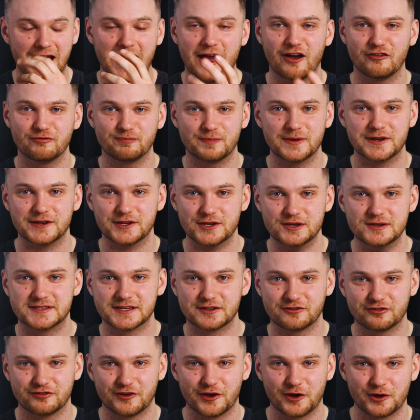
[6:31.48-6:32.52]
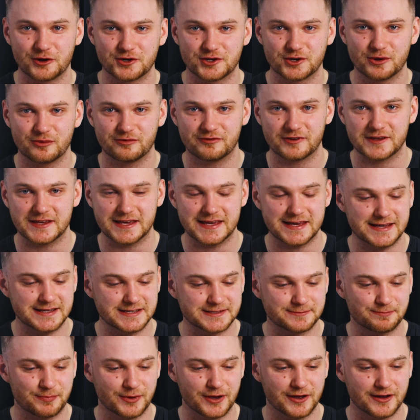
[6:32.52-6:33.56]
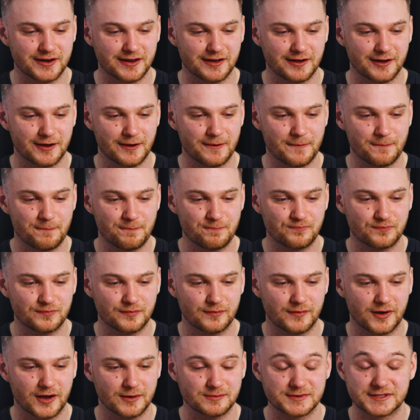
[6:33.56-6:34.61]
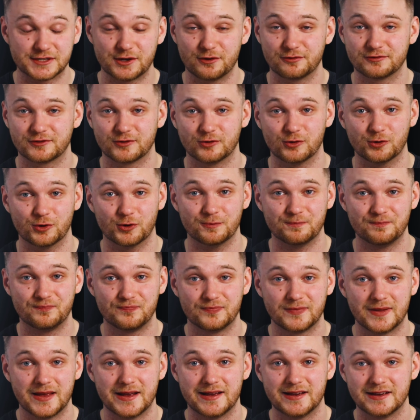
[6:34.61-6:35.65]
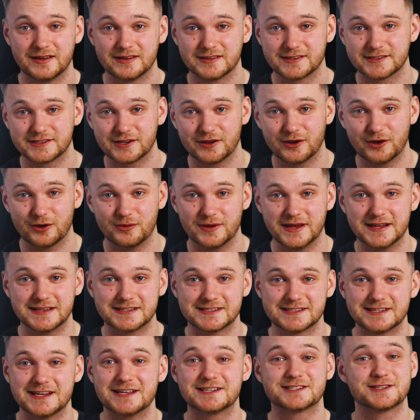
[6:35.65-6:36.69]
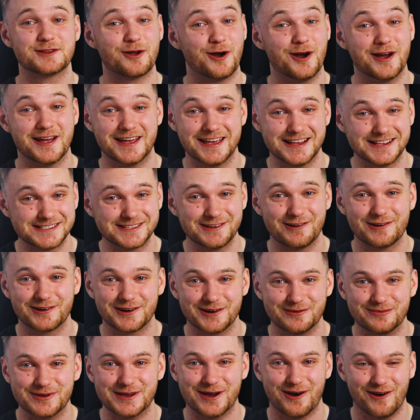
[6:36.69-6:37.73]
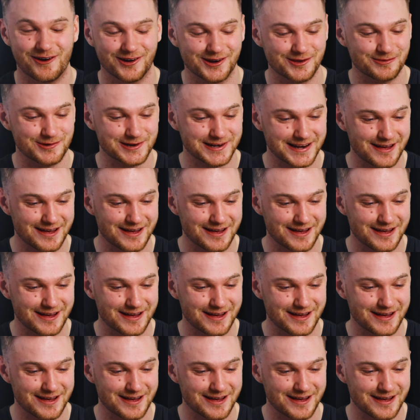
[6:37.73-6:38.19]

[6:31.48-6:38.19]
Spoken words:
have been using Photoshop for years, but I'm self-taught, so it's not going to be Hollywood